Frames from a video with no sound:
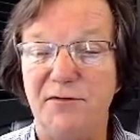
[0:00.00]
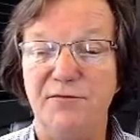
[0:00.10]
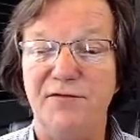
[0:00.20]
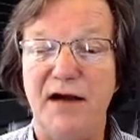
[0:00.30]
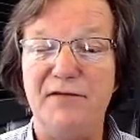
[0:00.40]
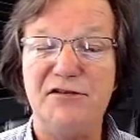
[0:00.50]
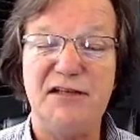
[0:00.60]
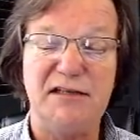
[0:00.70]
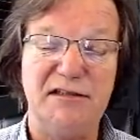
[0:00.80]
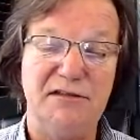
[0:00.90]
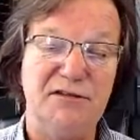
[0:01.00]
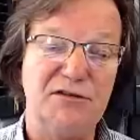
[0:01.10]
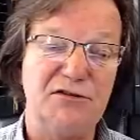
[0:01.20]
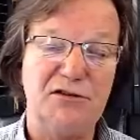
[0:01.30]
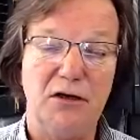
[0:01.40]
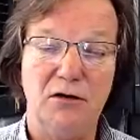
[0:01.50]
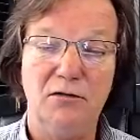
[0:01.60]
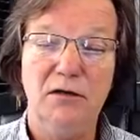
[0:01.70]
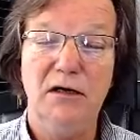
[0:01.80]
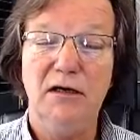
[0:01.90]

from five or six inches or so.